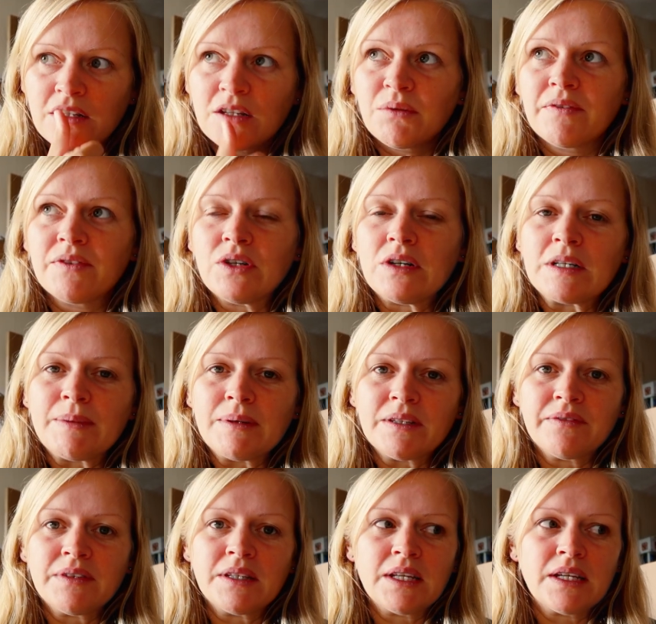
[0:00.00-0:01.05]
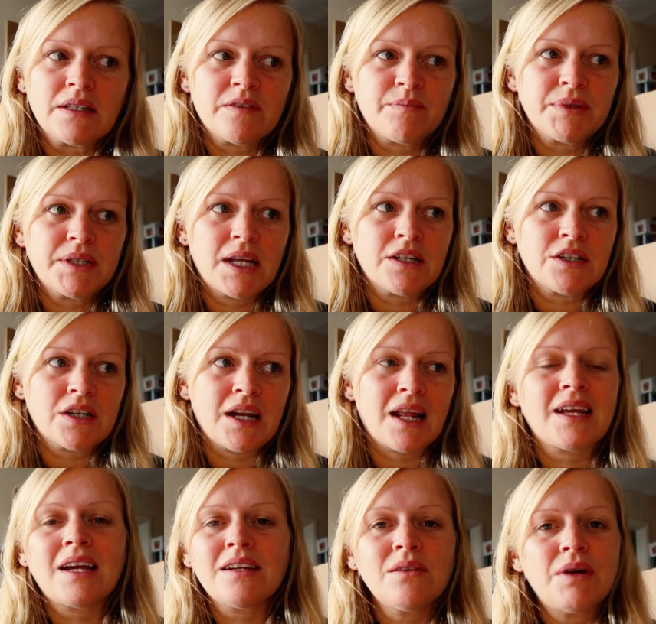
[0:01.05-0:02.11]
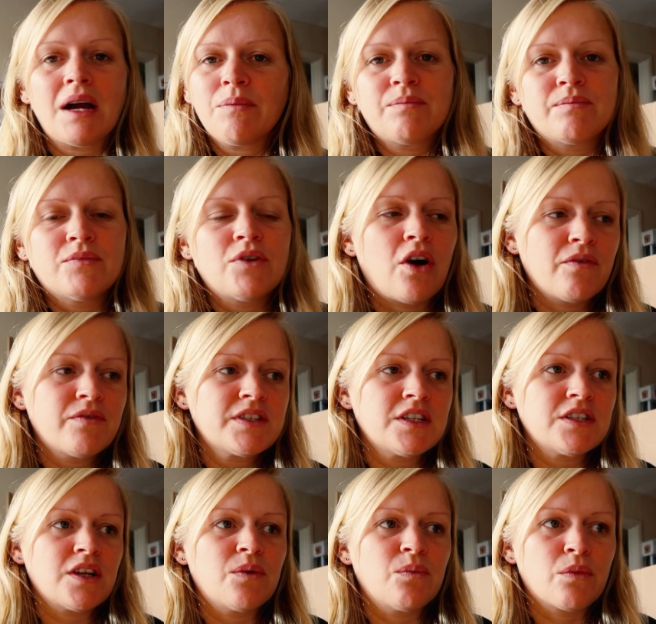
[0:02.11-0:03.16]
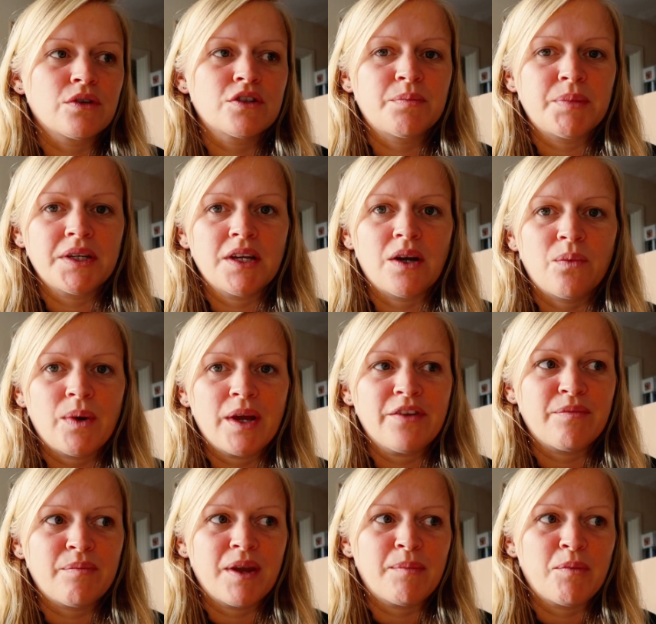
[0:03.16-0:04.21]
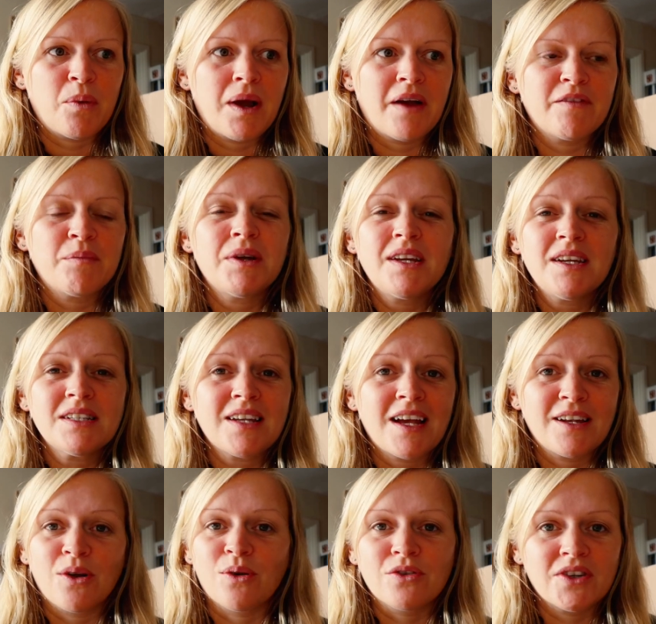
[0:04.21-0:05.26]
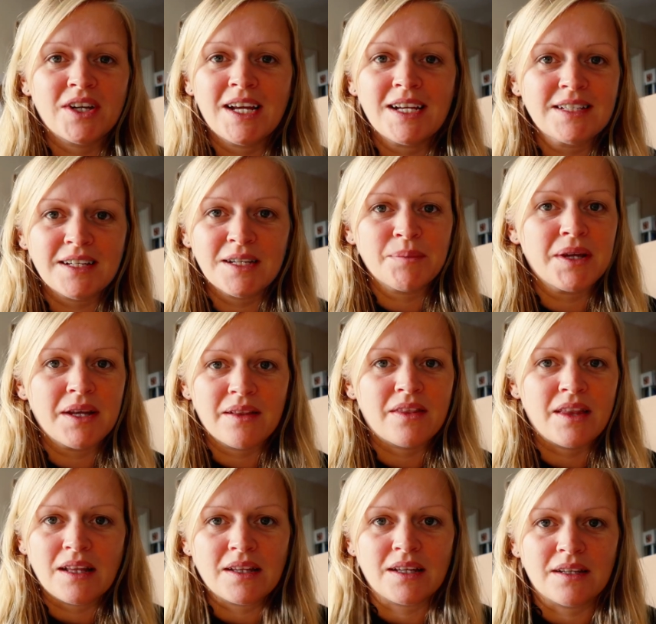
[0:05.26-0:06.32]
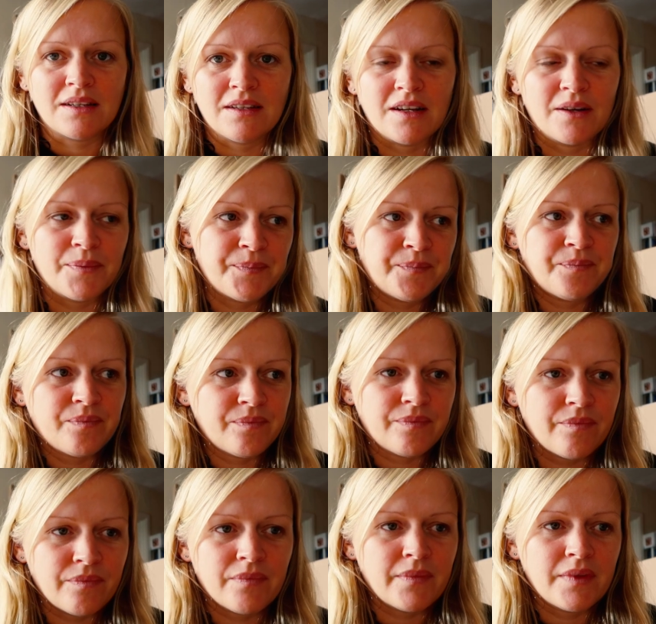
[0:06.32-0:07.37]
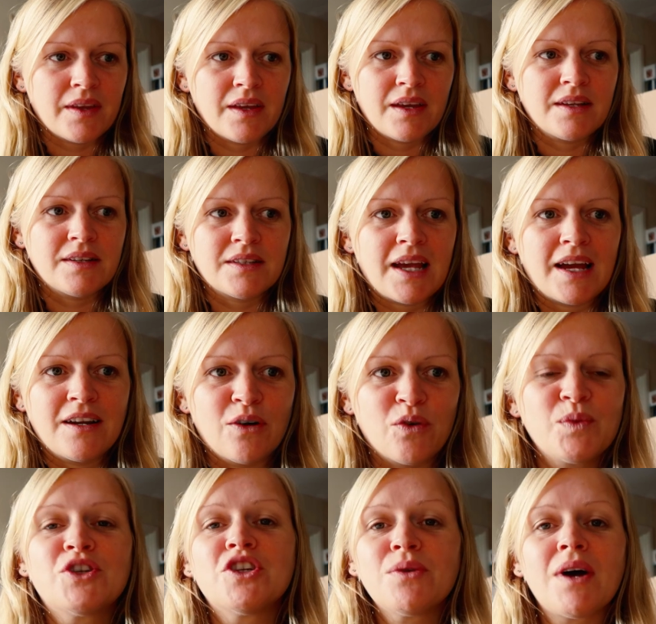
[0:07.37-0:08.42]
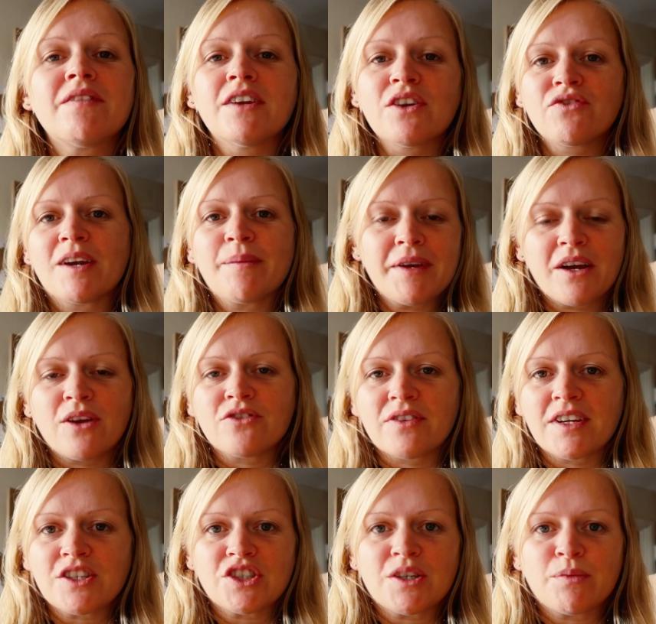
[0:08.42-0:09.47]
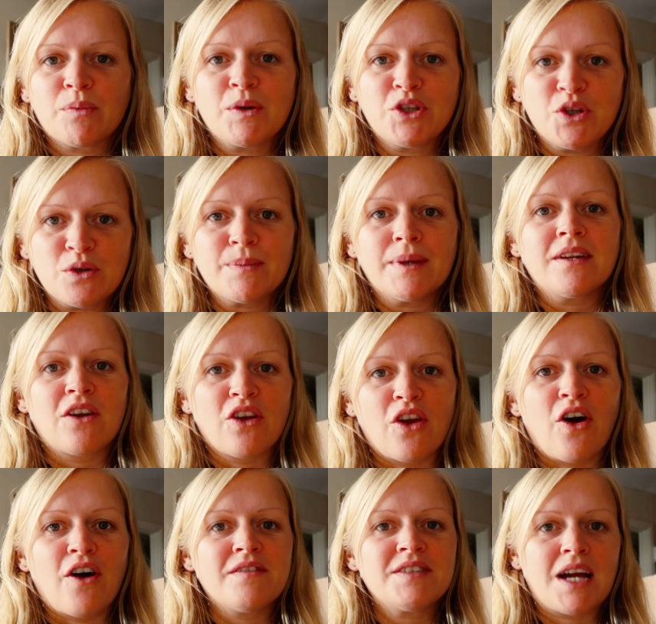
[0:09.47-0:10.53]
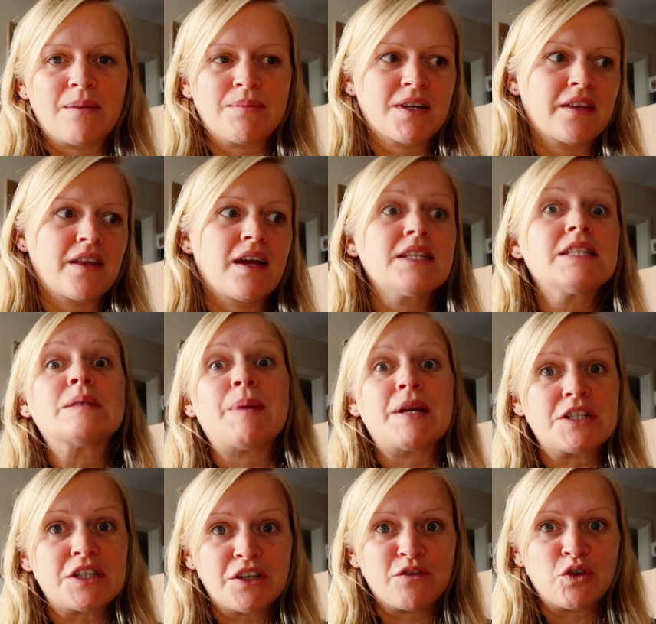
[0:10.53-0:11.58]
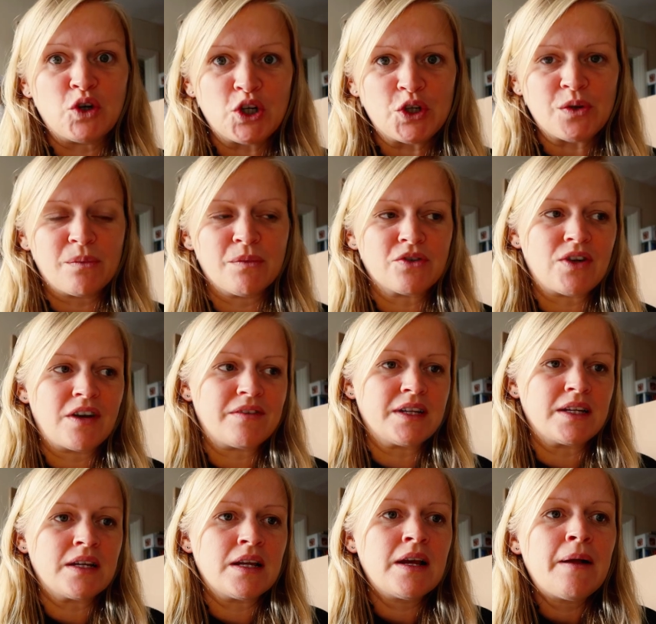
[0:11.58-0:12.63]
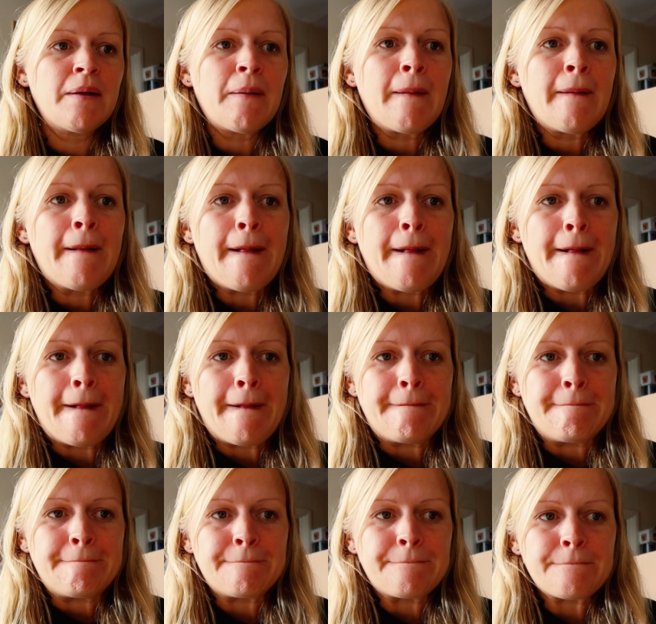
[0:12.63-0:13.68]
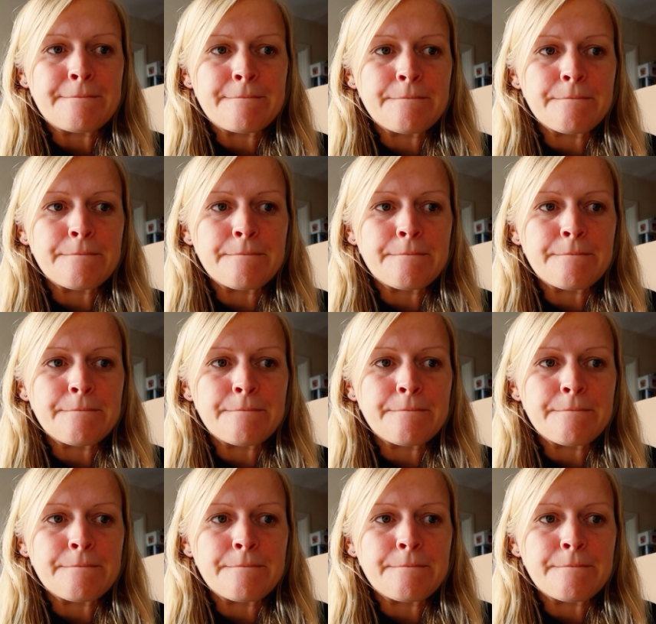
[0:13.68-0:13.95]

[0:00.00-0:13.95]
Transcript: so we've talked about different things of potentially like i don't i obviously don't want to be away from him or whatever but he is getting older and it is going to be a thing that you know is getting old we do have an incredibly close relationship and we do spend a lot of time together especially of course when we're traveling um